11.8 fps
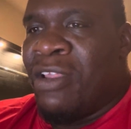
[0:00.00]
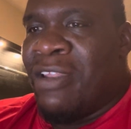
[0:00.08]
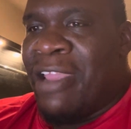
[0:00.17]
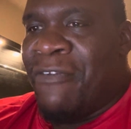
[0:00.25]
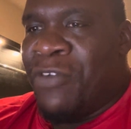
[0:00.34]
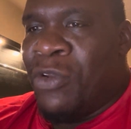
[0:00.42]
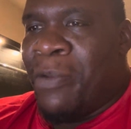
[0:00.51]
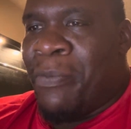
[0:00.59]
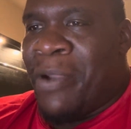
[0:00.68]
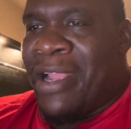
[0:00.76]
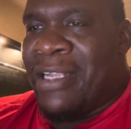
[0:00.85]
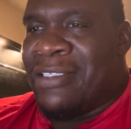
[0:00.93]
they view their
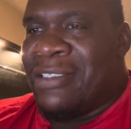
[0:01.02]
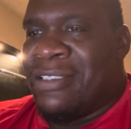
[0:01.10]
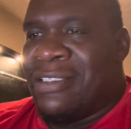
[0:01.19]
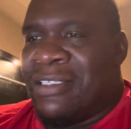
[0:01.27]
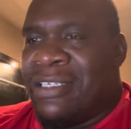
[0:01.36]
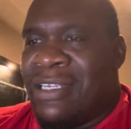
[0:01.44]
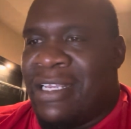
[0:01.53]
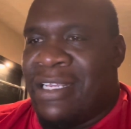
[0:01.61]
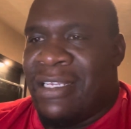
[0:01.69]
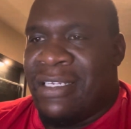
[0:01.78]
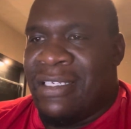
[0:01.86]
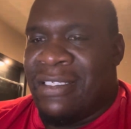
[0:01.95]
practices
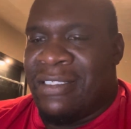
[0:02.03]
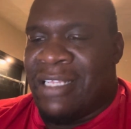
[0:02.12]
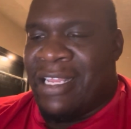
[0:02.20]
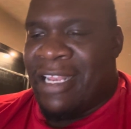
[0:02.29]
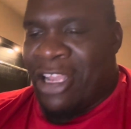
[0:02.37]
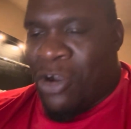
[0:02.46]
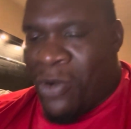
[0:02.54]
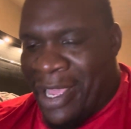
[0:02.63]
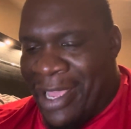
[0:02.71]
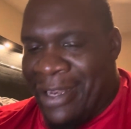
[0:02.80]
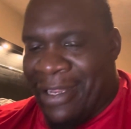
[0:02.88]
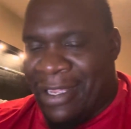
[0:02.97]
as they go
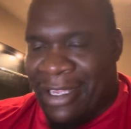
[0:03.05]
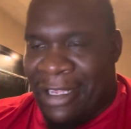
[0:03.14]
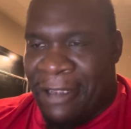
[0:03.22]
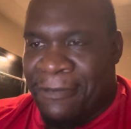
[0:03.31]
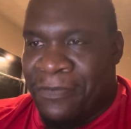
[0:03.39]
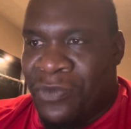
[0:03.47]
hand in hand.